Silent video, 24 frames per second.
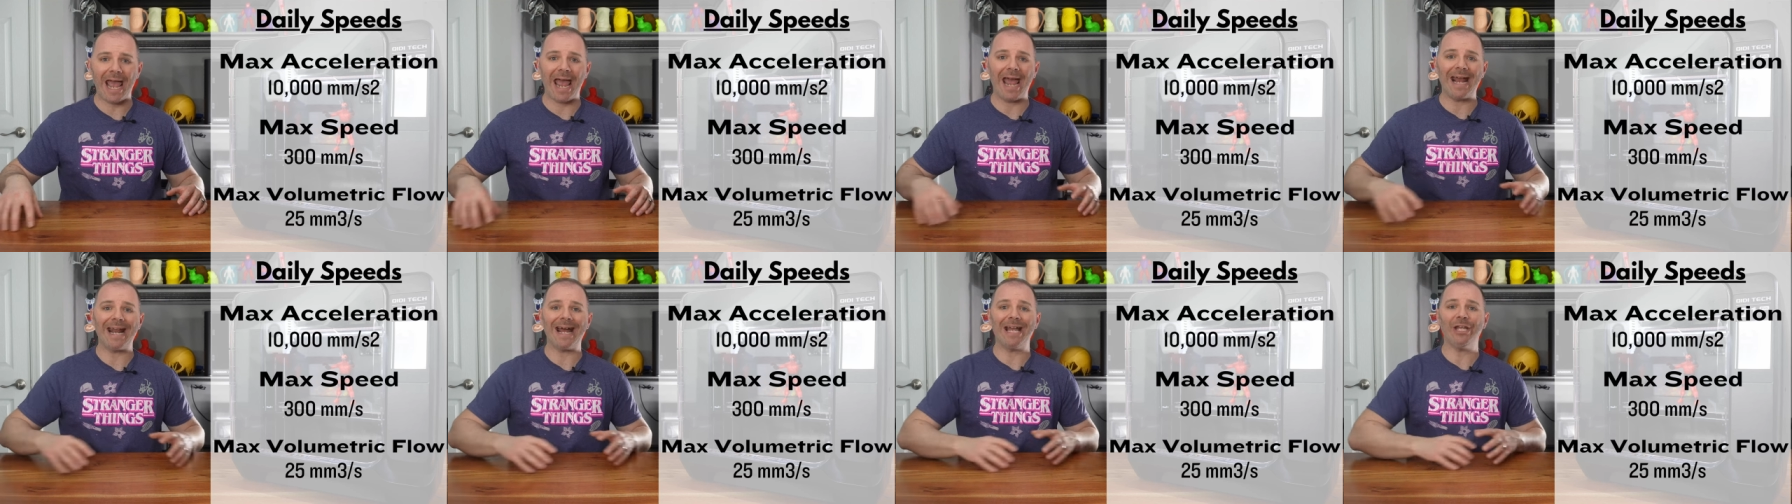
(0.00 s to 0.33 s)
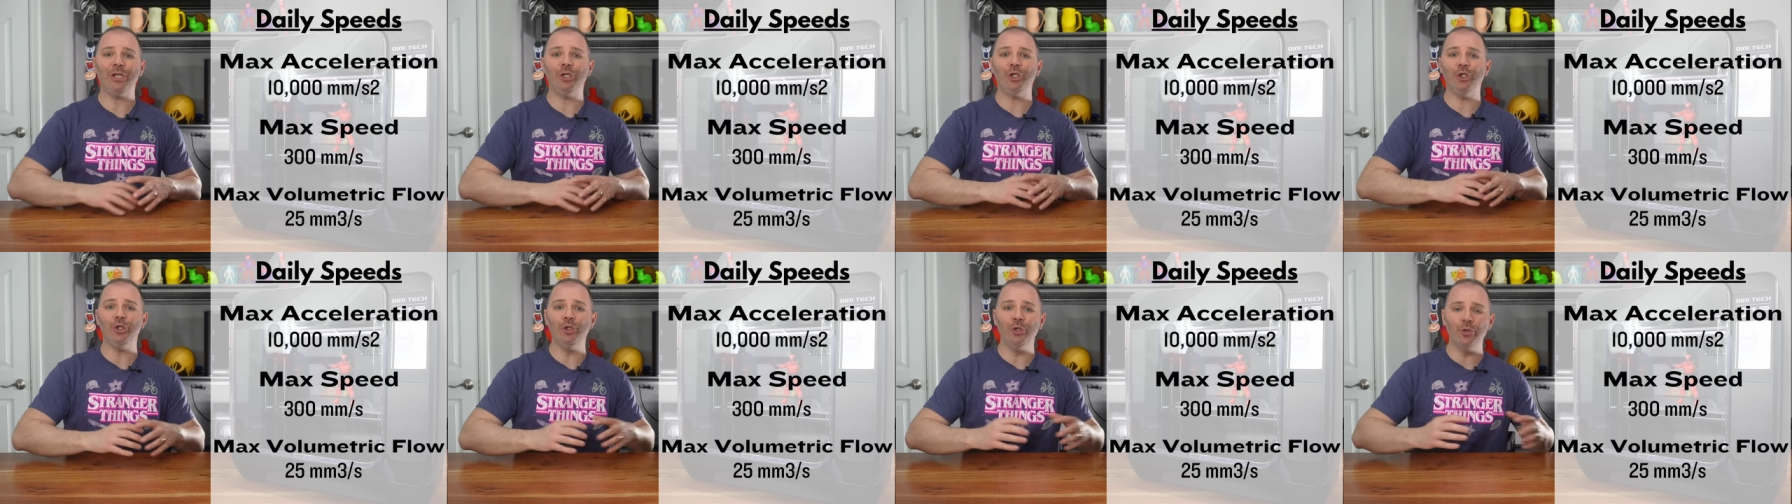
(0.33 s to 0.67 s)
and I
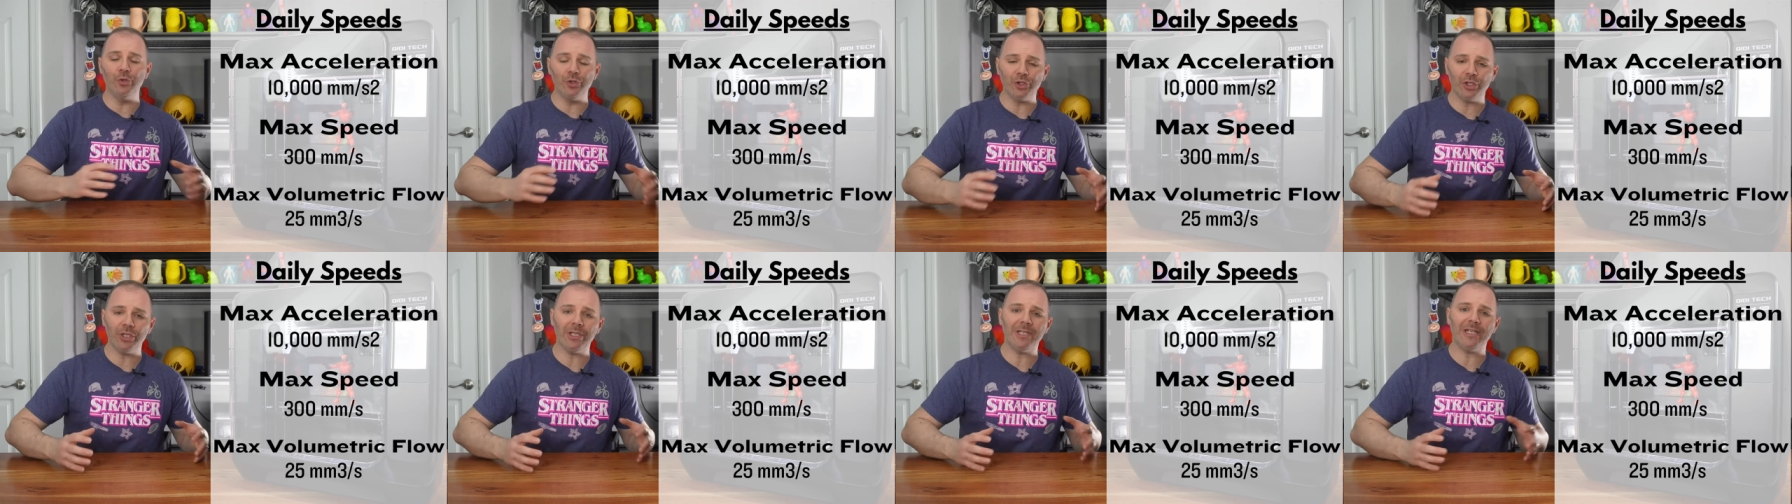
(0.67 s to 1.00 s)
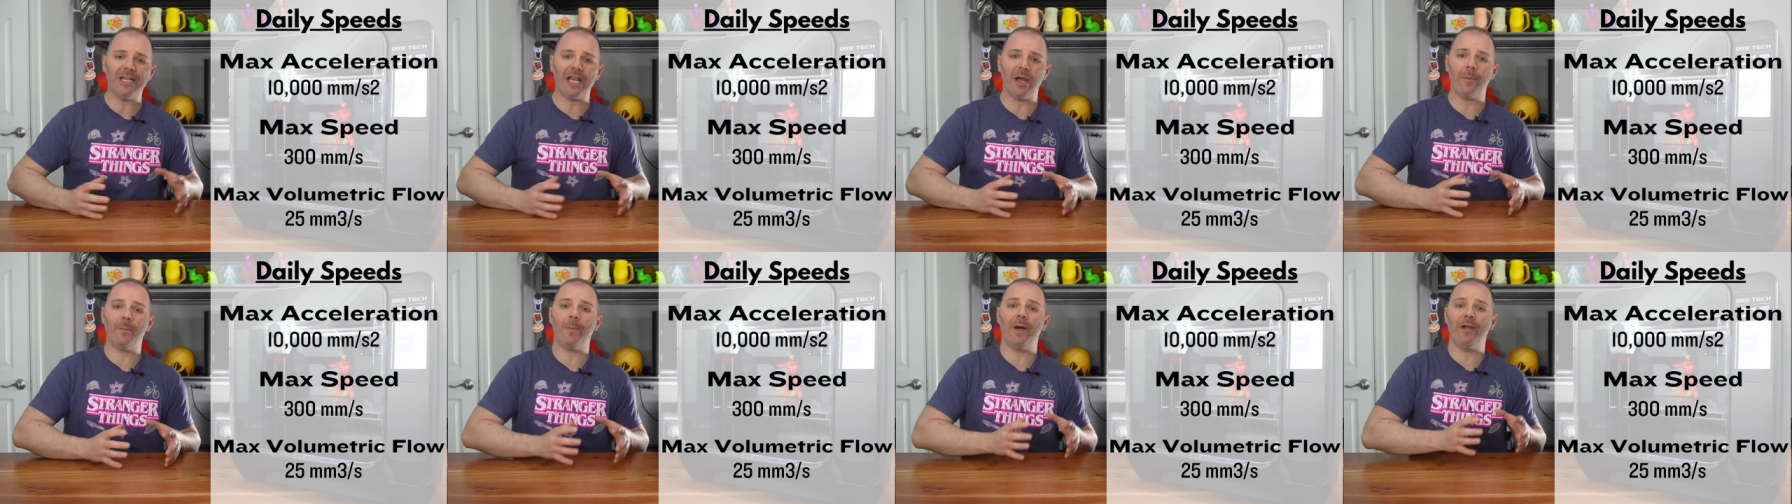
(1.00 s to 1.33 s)
usually
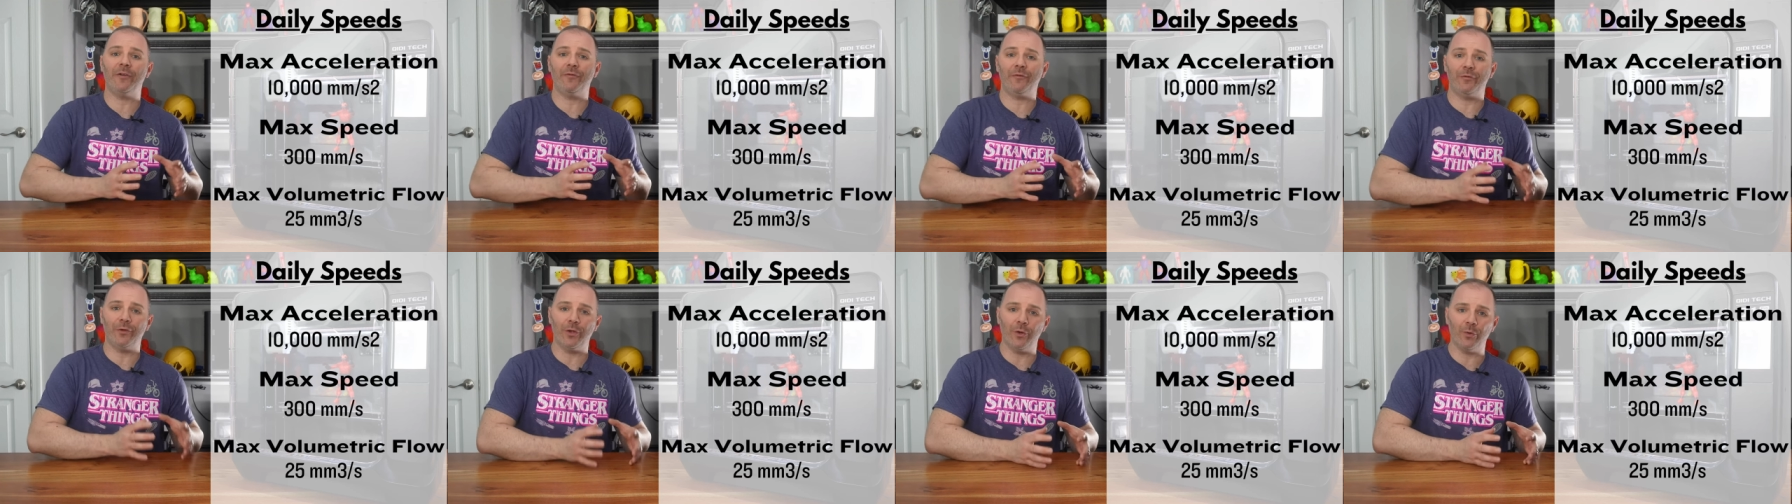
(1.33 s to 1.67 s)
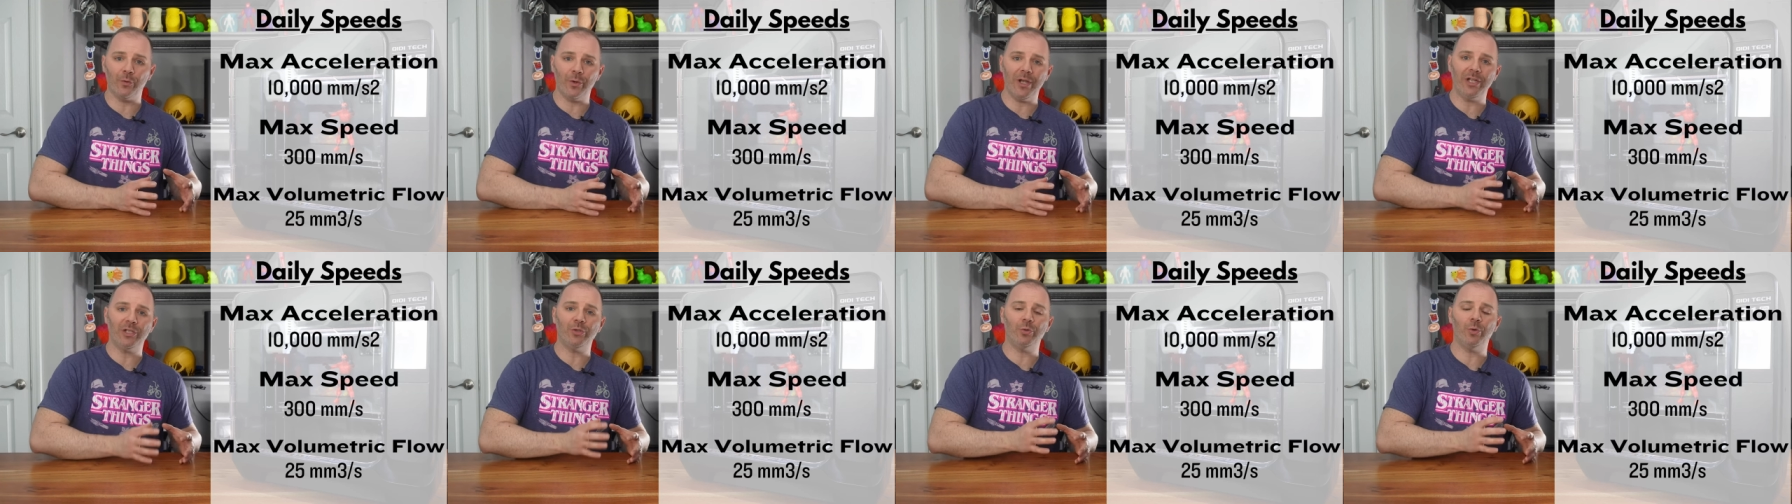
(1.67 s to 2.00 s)
kept my flow
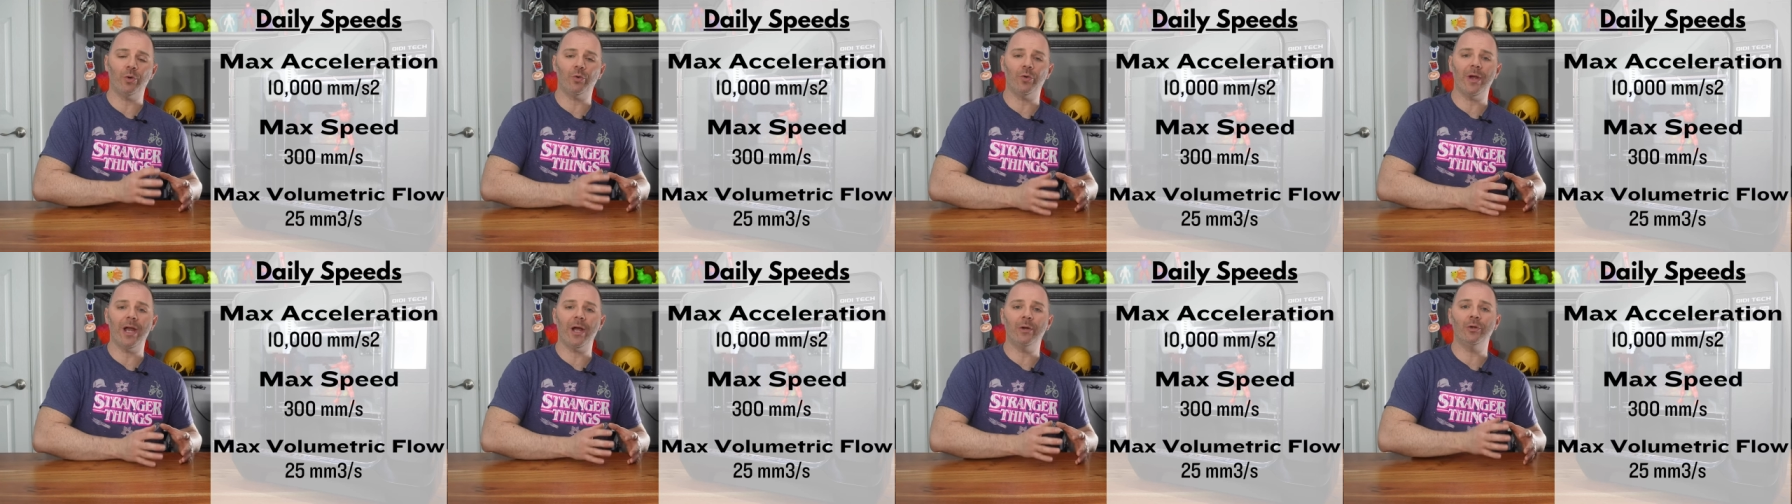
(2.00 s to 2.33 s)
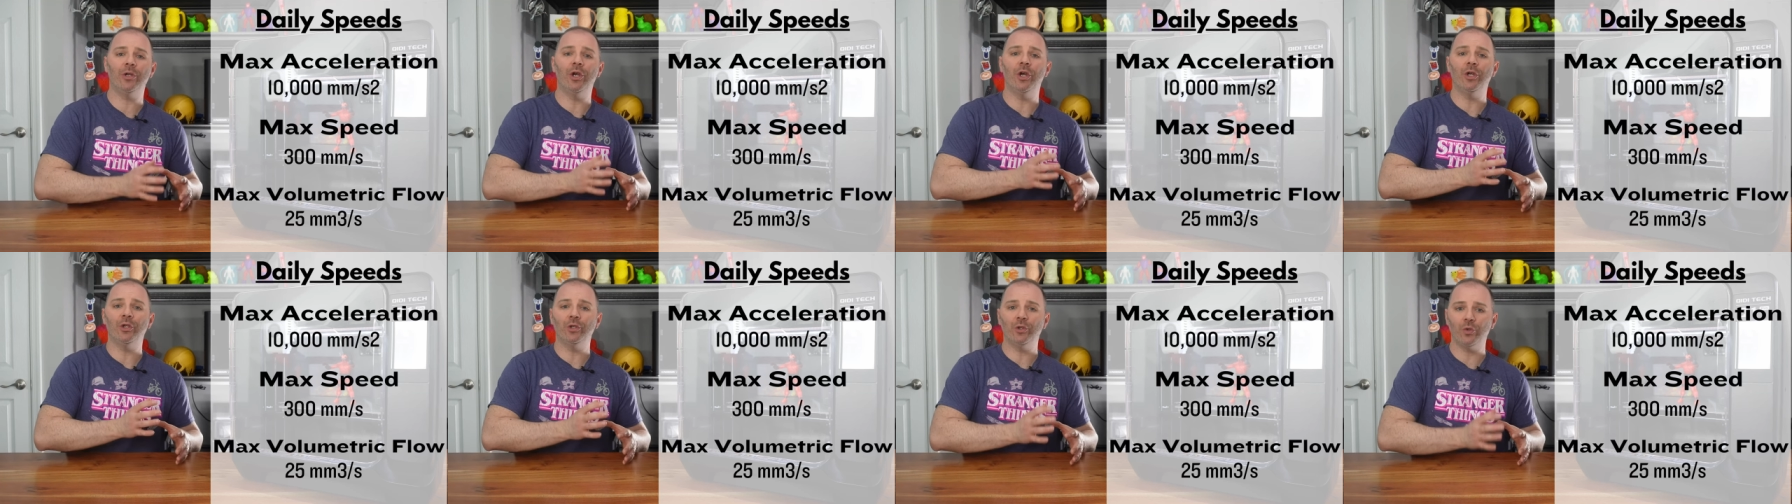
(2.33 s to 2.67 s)
rate to around